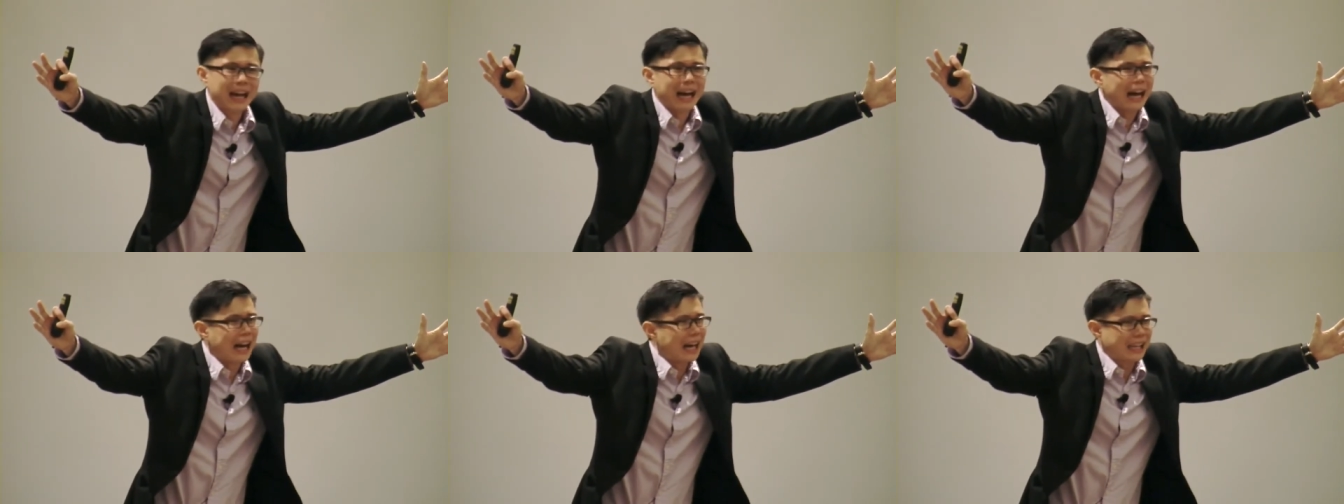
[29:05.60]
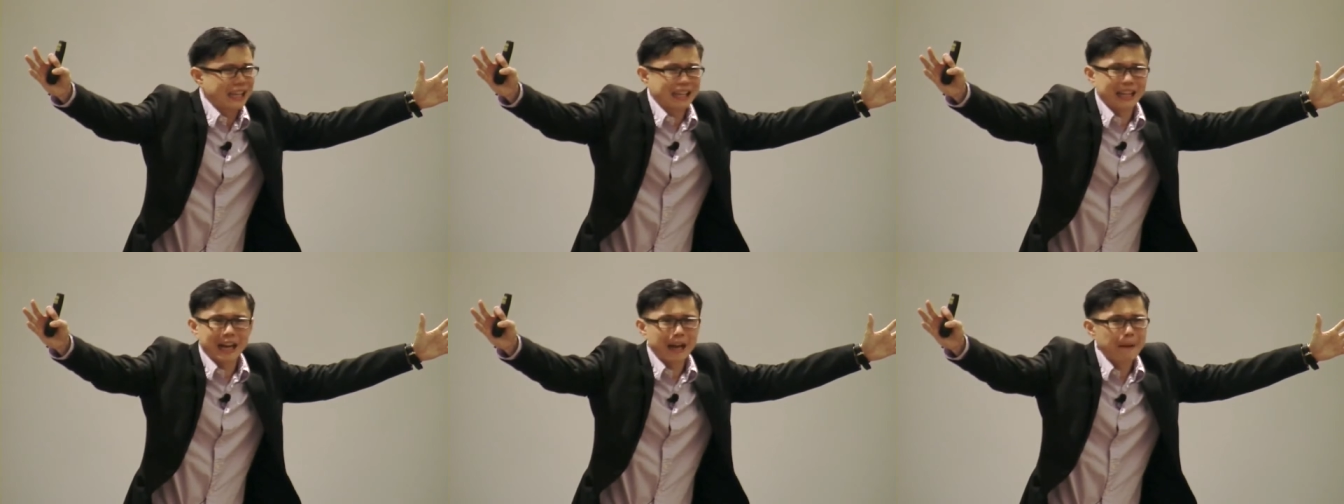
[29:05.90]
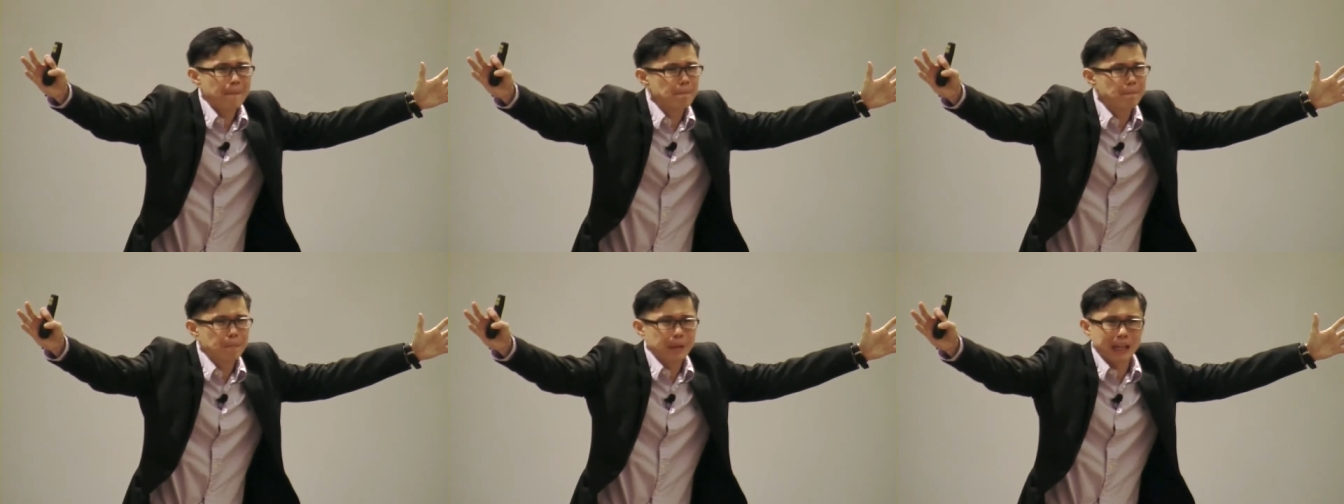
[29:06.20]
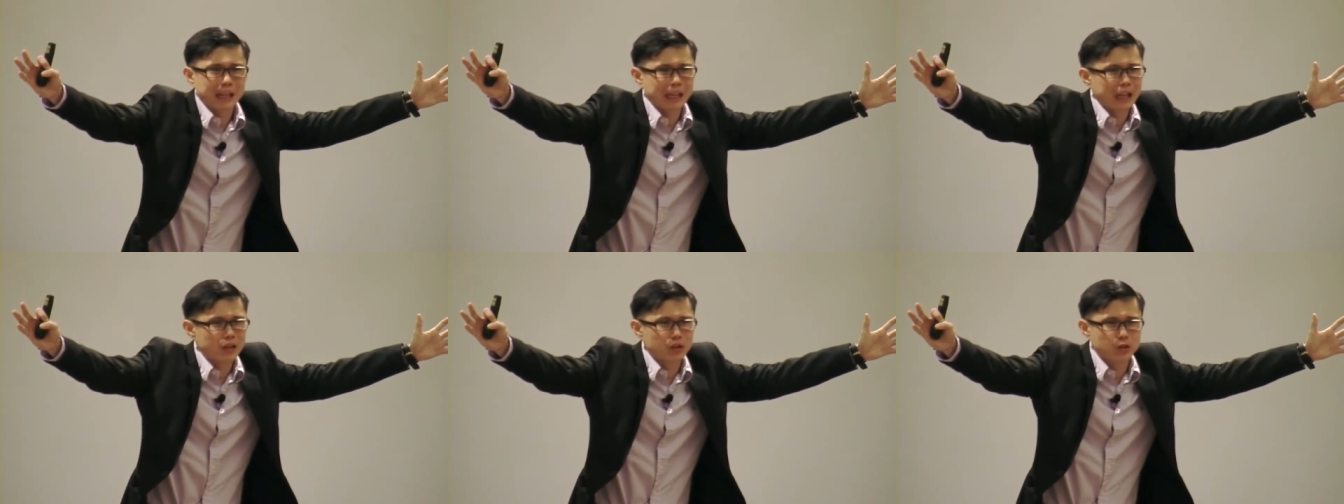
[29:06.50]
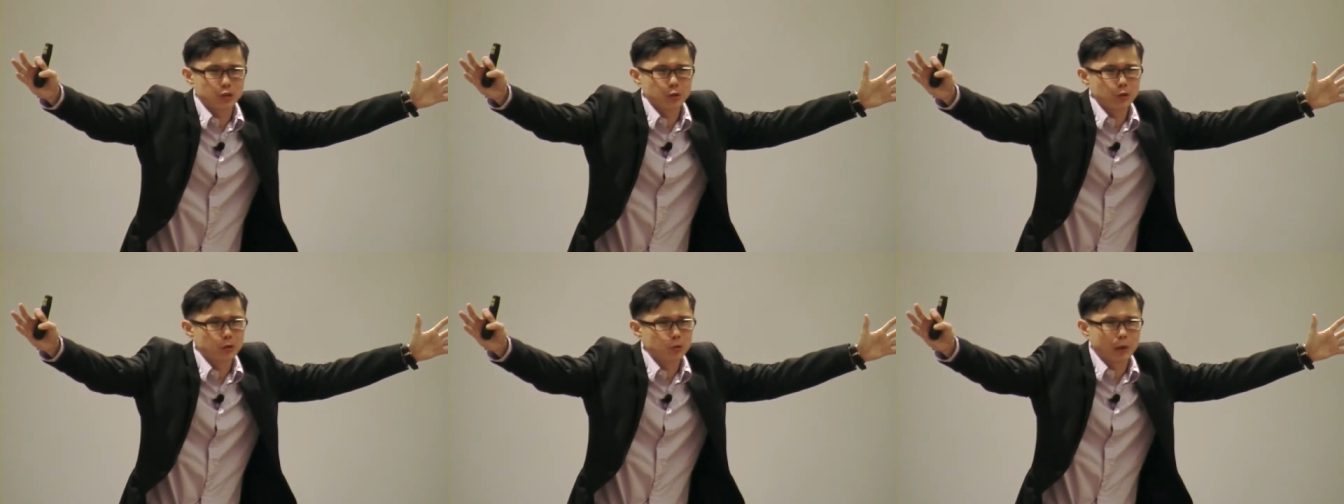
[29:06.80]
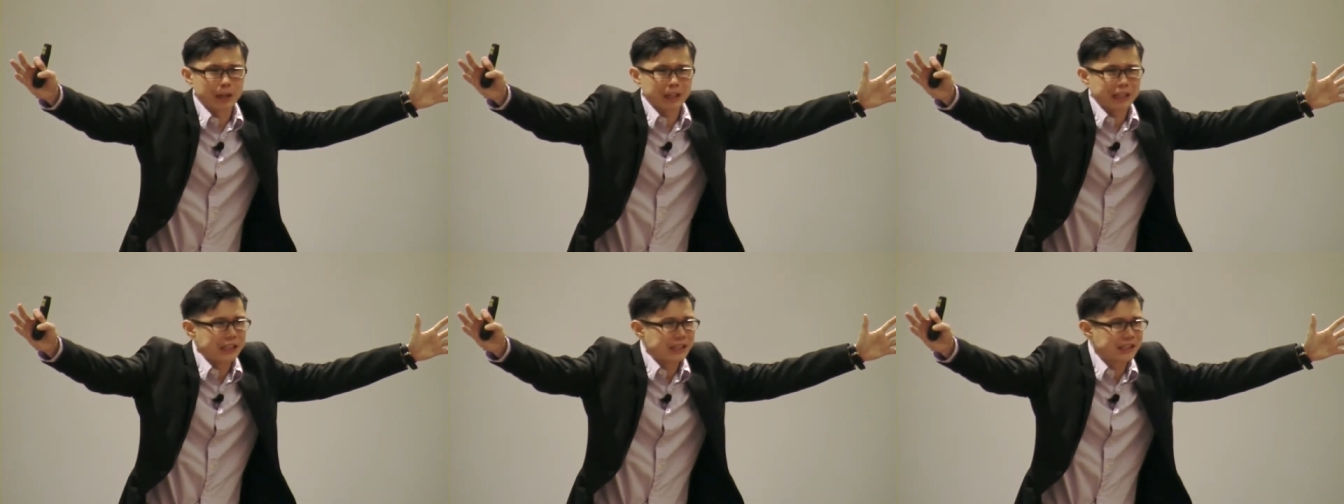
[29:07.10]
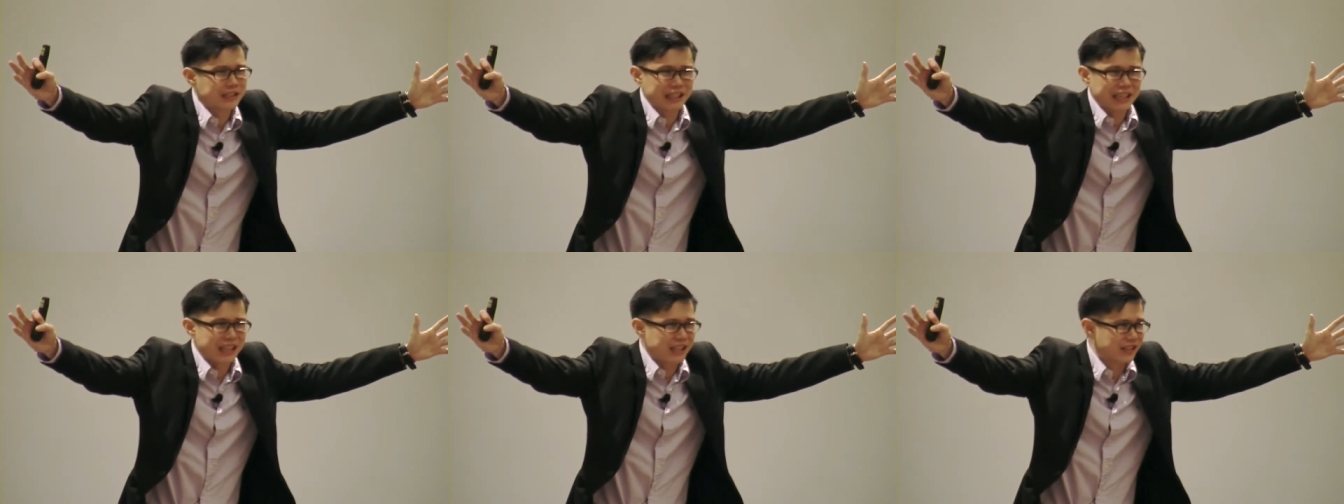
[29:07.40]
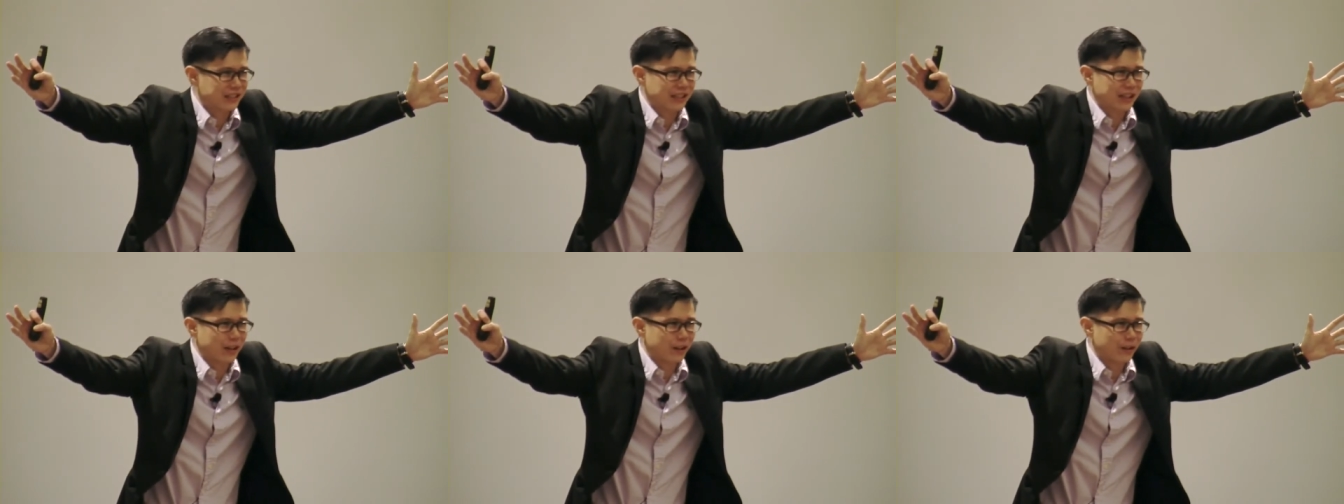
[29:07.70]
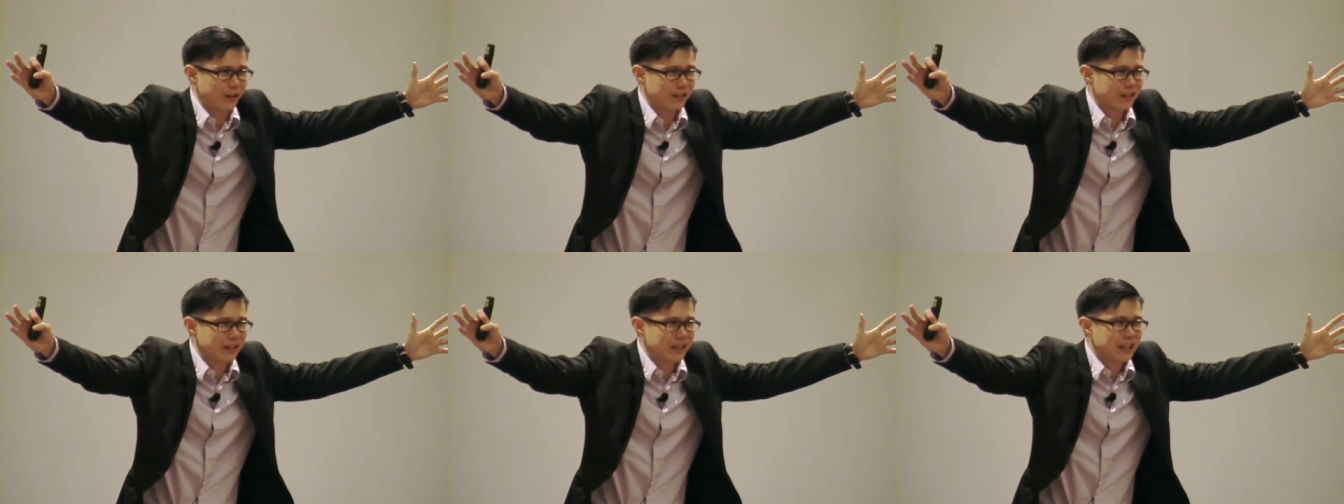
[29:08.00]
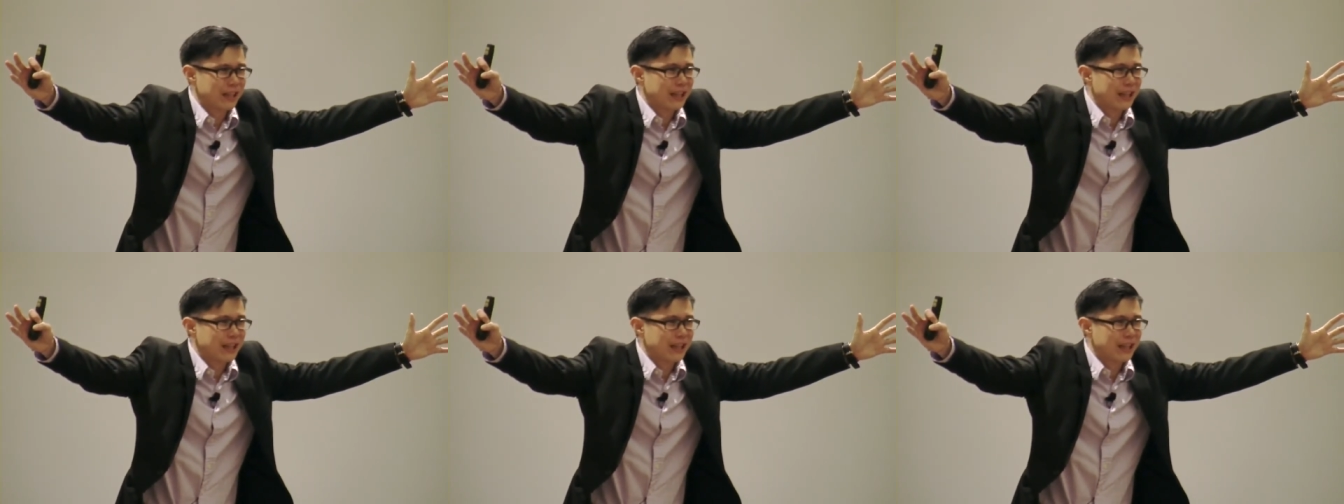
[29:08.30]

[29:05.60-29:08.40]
I can't pick and choose what He says now.